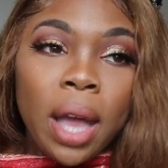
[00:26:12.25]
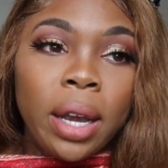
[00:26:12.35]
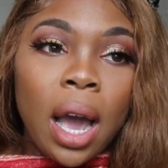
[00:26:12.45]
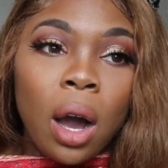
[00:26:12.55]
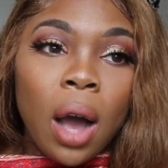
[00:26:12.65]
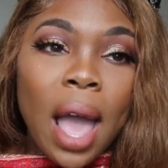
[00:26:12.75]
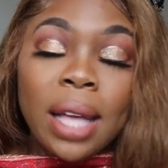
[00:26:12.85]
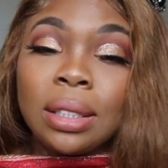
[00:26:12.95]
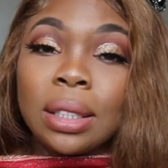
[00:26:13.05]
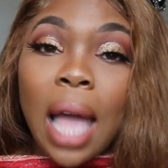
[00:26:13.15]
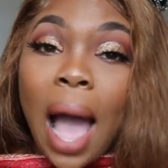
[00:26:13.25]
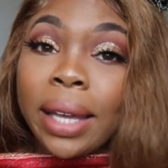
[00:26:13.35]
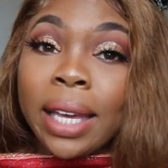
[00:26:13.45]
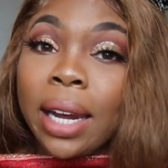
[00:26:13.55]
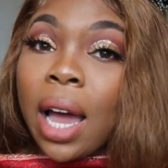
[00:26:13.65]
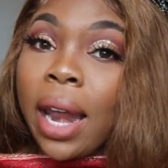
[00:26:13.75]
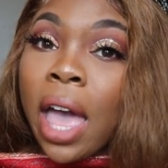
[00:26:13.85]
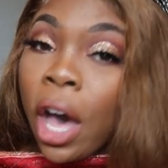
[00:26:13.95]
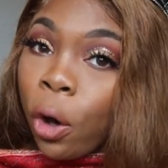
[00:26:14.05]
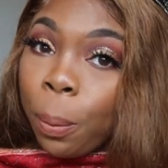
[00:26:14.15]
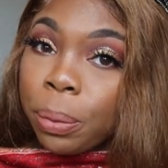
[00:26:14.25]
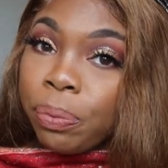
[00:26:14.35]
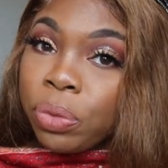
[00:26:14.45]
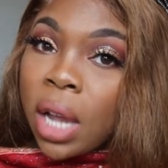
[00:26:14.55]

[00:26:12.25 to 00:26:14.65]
Now, I cannot help